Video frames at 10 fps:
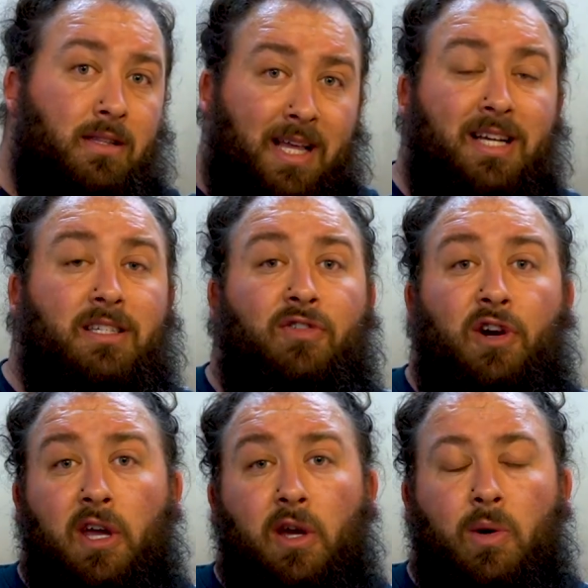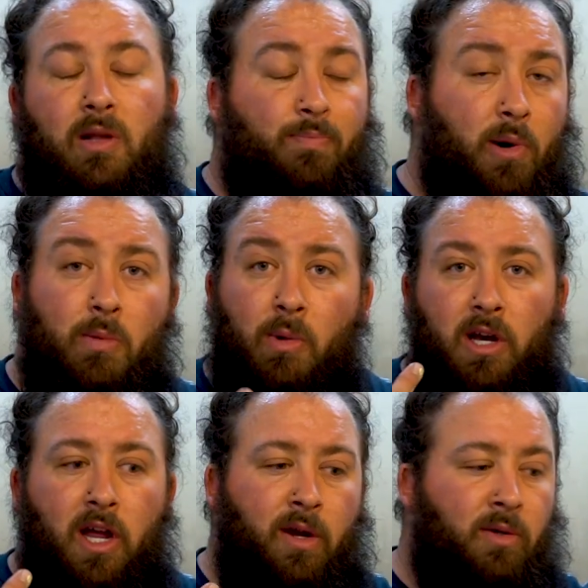that's for you. It burnt my
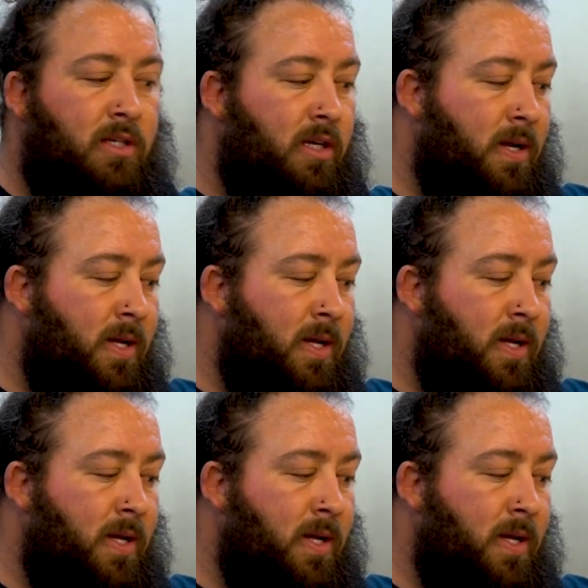nose